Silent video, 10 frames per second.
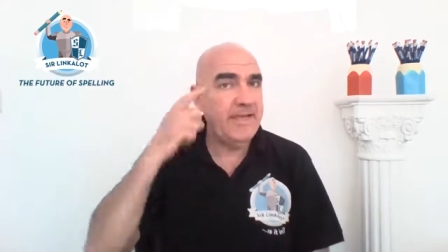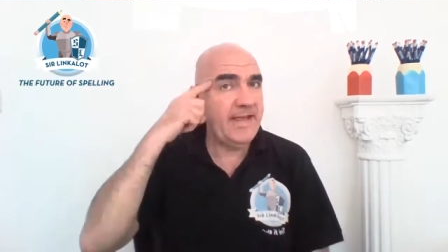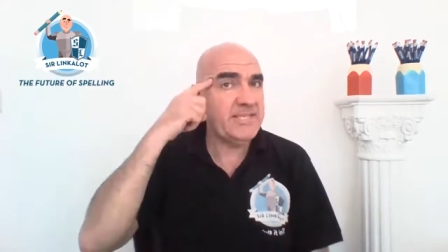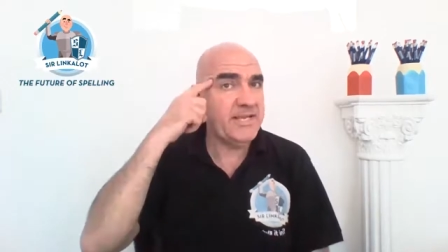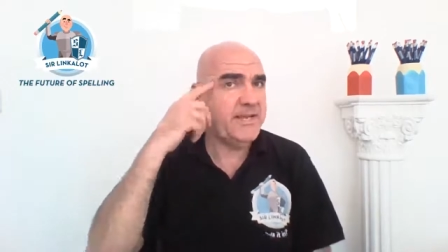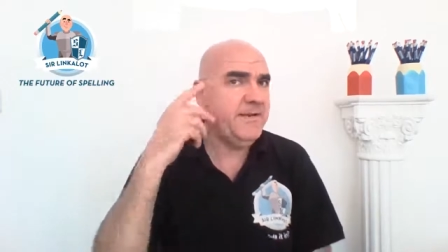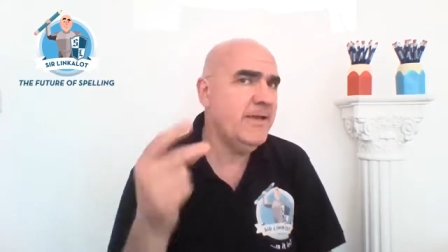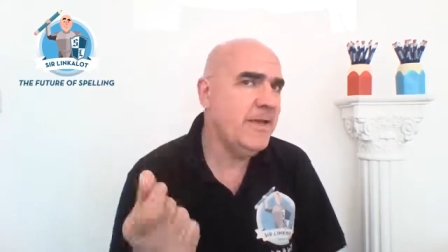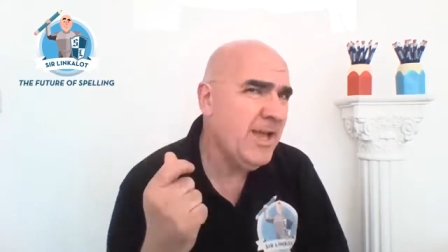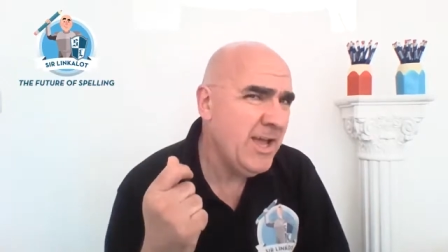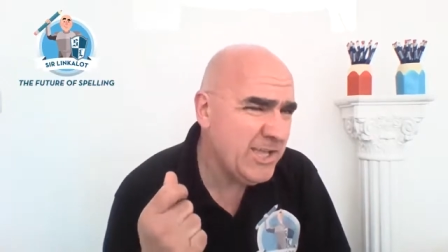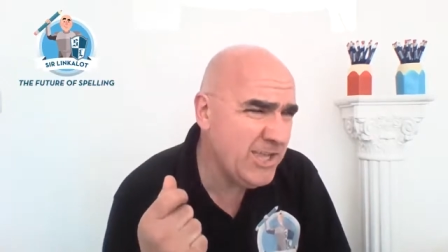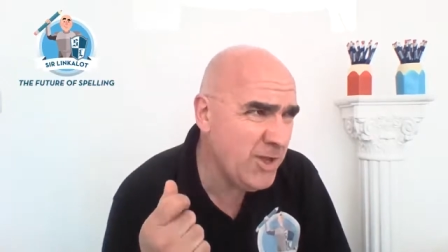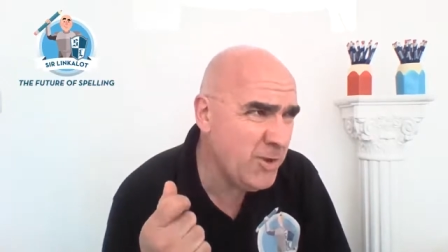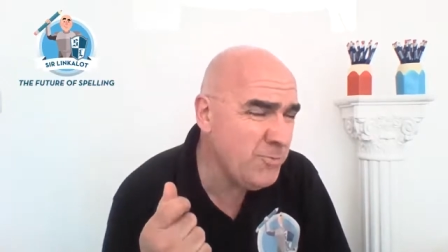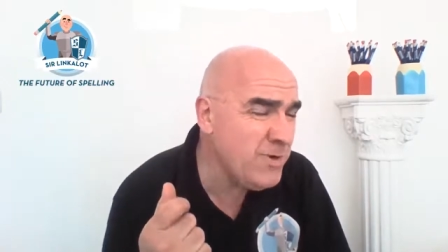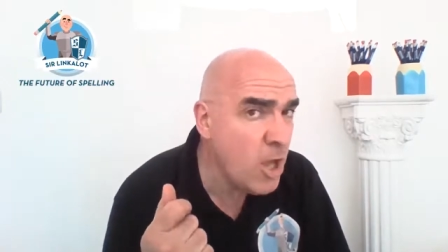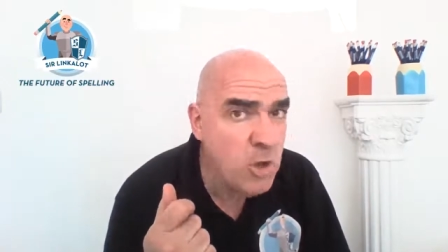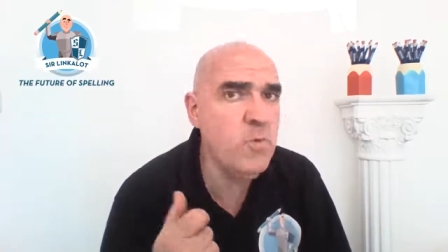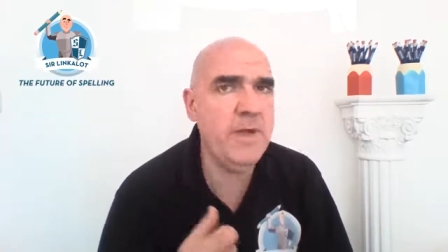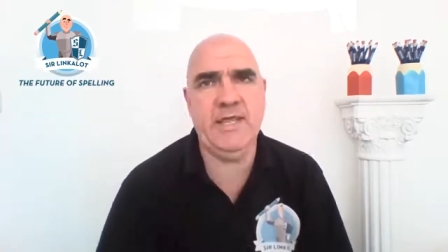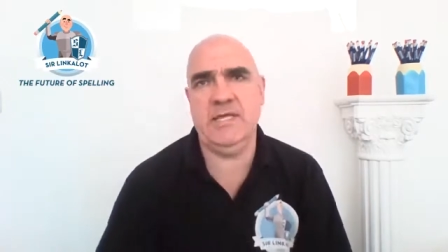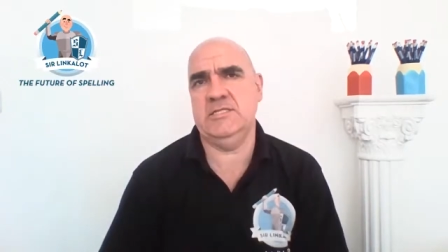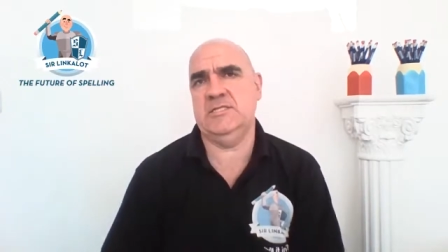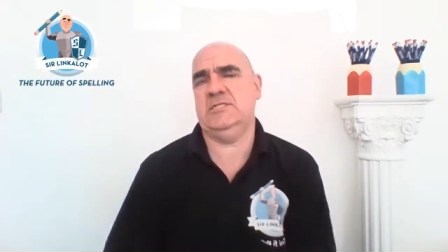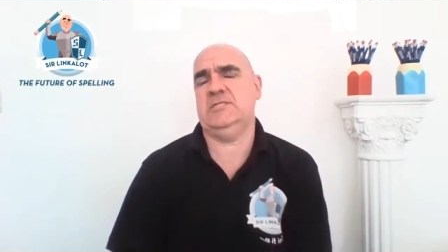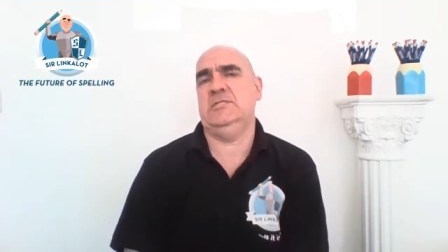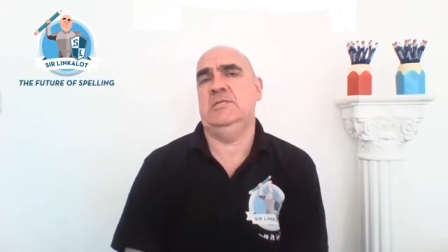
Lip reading: Is it in? You know it is.